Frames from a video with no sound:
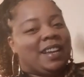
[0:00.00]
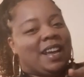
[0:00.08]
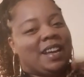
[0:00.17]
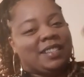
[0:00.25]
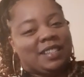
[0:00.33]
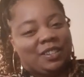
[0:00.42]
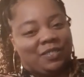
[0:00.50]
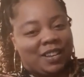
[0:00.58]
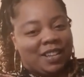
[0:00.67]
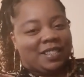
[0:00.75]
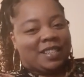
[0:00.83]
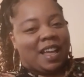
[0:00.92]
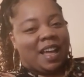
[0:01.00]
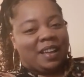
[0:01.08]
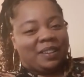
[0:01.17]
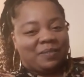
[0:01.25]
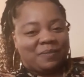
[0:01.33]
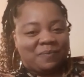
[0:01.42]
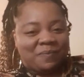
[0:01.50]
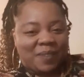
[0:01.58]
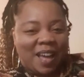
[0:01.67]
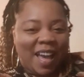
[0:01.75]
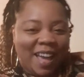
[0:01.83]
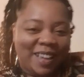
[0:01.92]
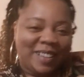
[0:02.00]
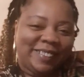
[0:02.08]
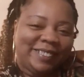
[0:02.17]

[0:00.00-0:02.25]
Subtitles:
I'll see you next time. Bye.